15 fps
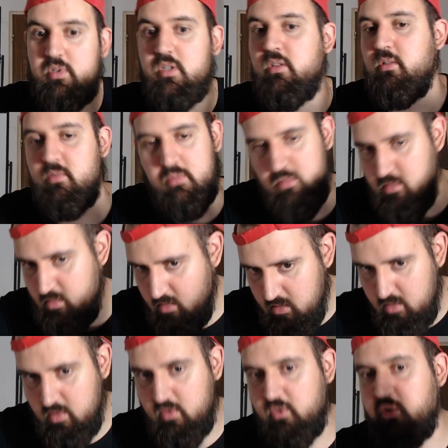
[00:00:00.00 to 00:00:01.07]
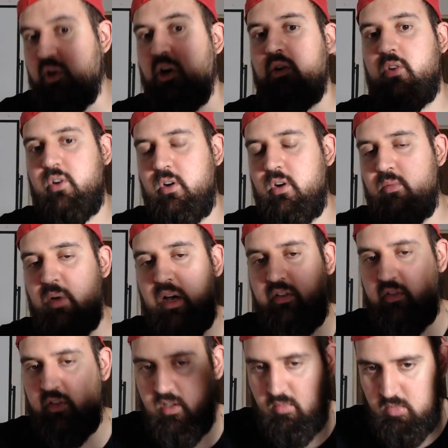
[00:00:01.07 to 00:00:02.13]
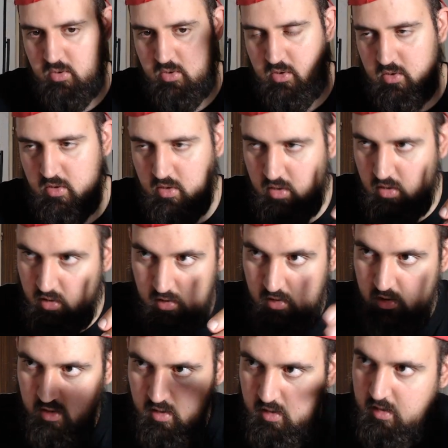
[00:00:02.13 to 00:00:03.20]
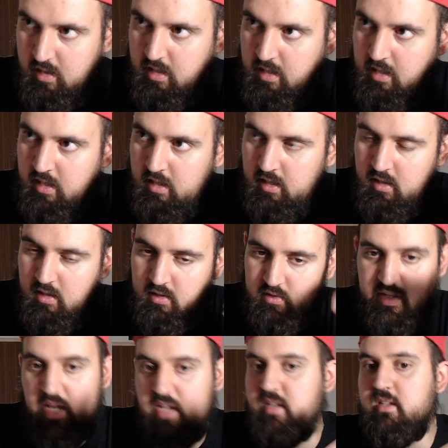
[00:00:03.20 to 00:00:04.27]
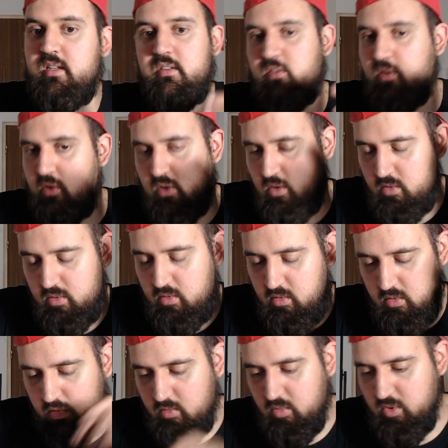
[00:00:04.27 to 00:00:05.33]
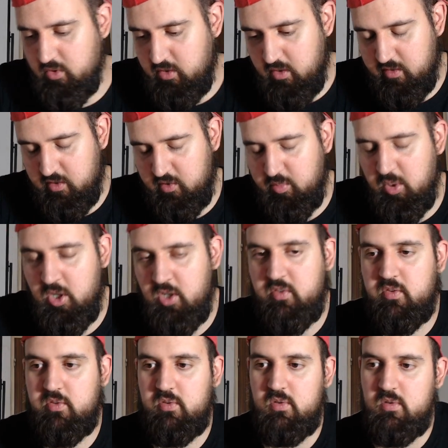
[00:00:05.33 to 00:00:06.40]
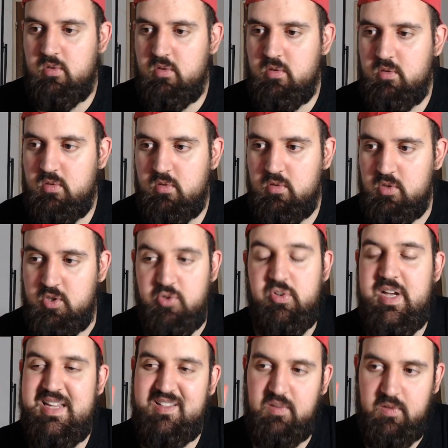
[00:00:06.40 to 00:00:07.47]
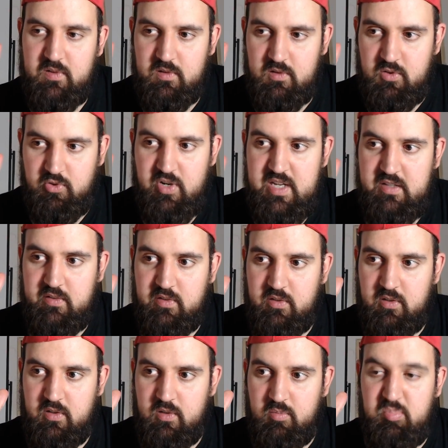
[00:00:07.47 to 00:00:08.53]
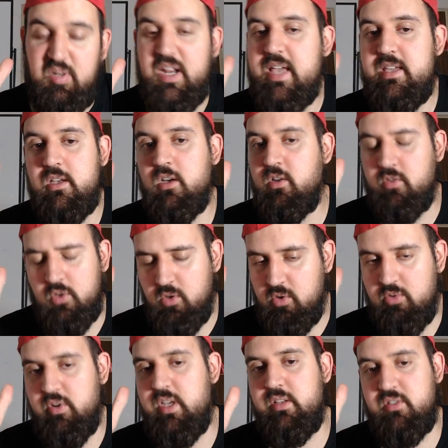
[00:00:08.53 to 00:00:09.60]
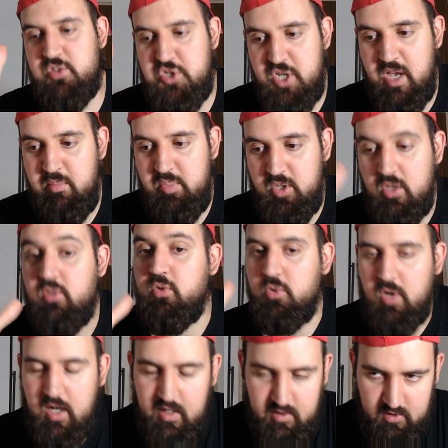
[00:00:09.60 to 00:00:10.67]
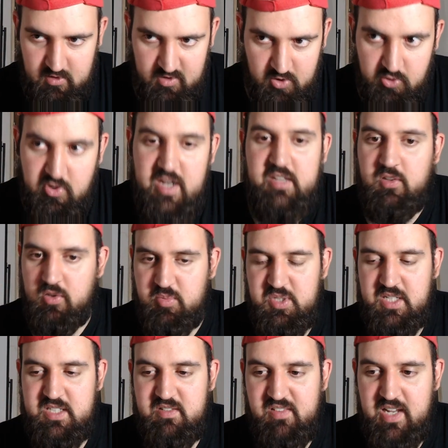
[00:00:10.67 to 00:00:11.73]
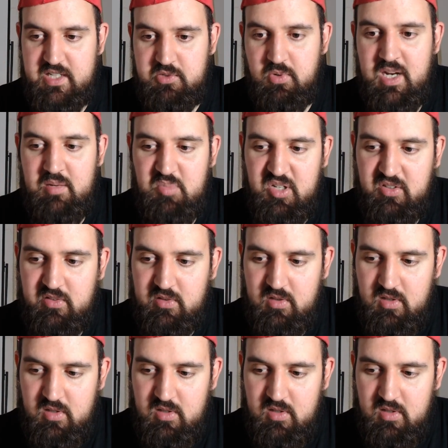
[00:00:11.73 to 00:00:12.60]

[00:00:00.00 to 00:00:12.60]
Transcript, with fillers: in soccer, basketball, tennis, or uh, most other sports, great, great uh, players or great champions who are great objectively as well, but